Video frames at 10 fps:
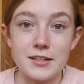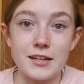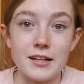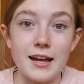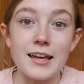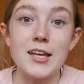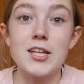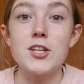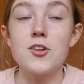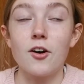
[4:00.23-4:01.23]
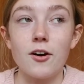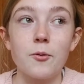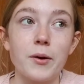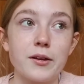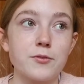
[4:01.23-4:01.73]
And I cannot
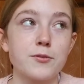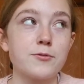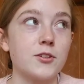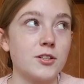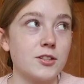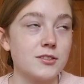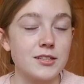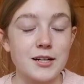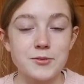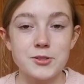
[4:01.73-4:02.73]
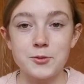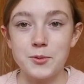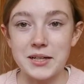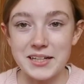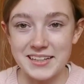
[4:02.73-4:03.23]
wait for fall now to
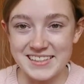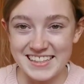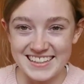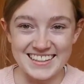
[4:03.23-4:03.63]
wear it.